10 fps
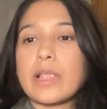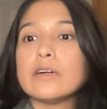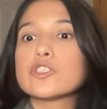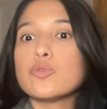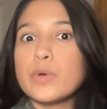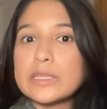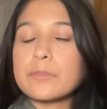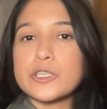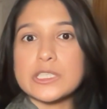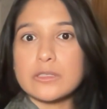so with a
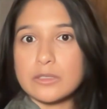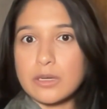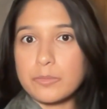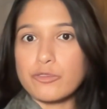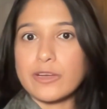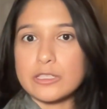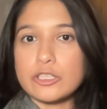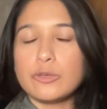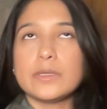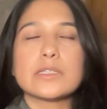personal or profile in
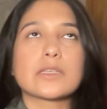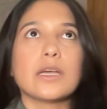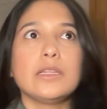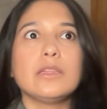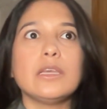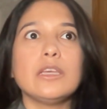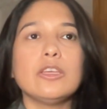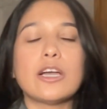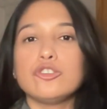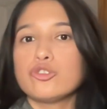human design, they
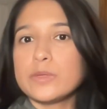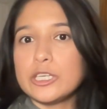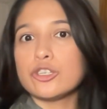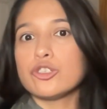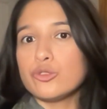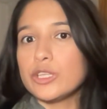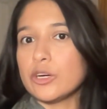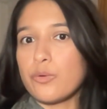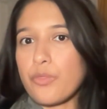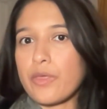are usually here to do their
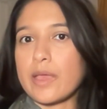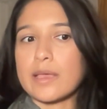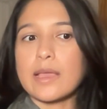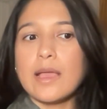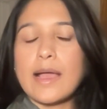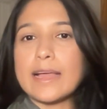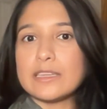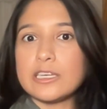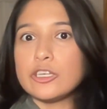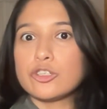own thing, and
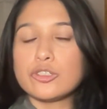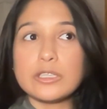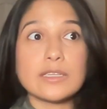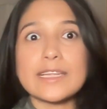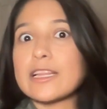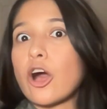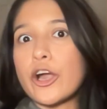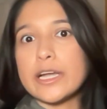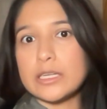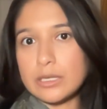they're like the
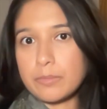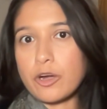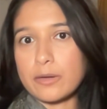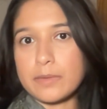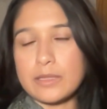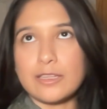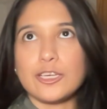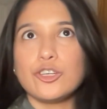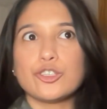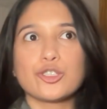R&D department. They're
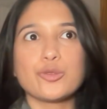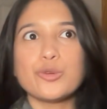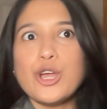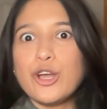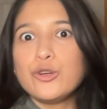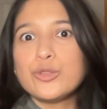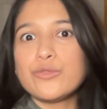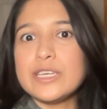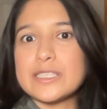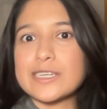here to do the
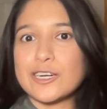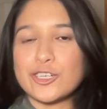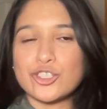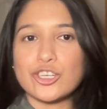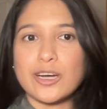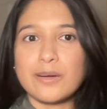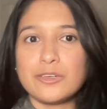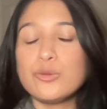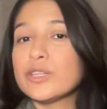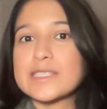research,
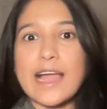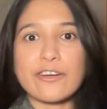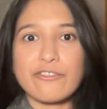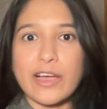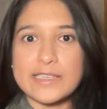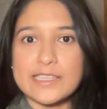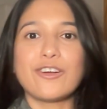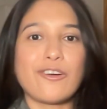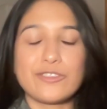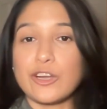do the sacrificing
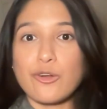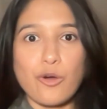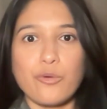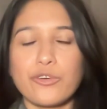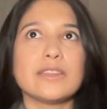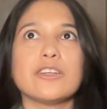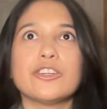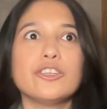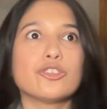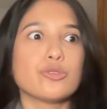of their own. They're
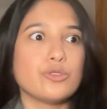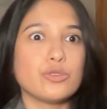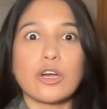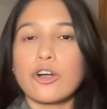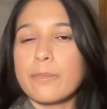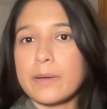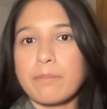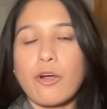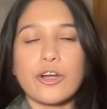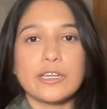here to do the hermit
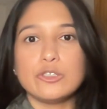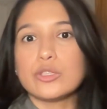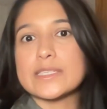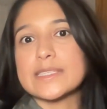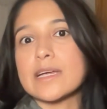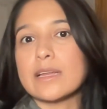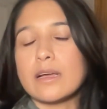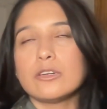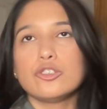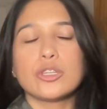part and do the study,
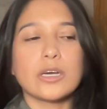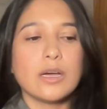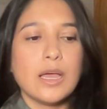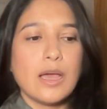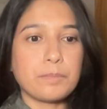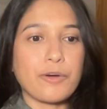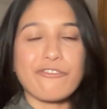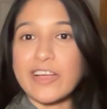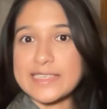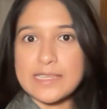do the
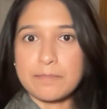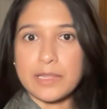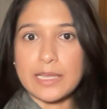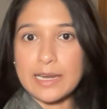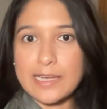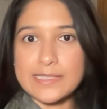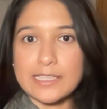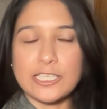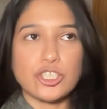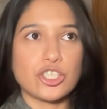perfect something in
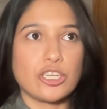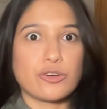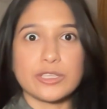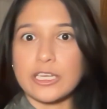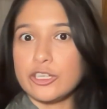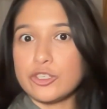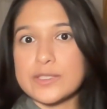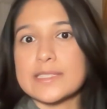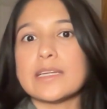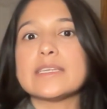isolation, or they're here to
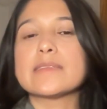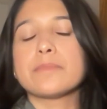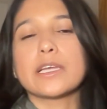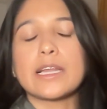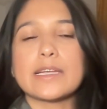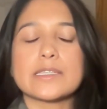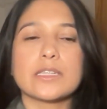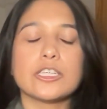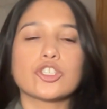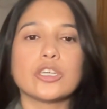study something in
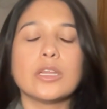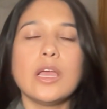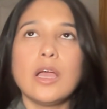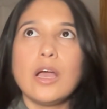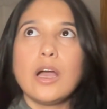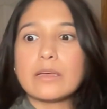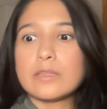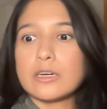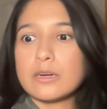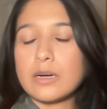isolation.
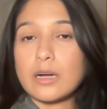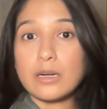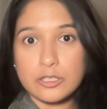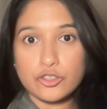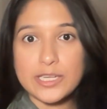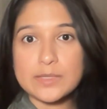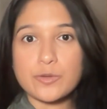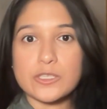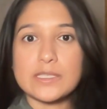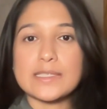The
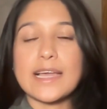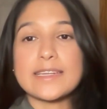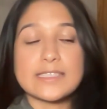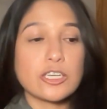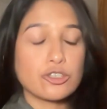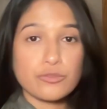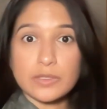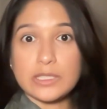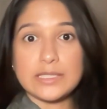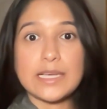transpersonal side is here to
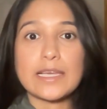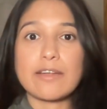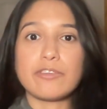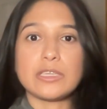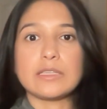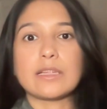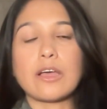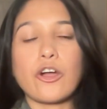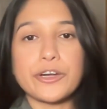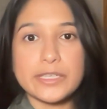really take everything that the
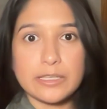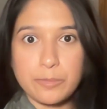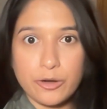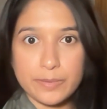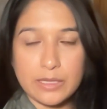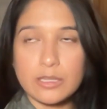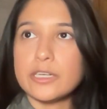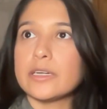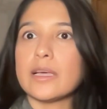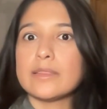R&D department
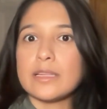learned, and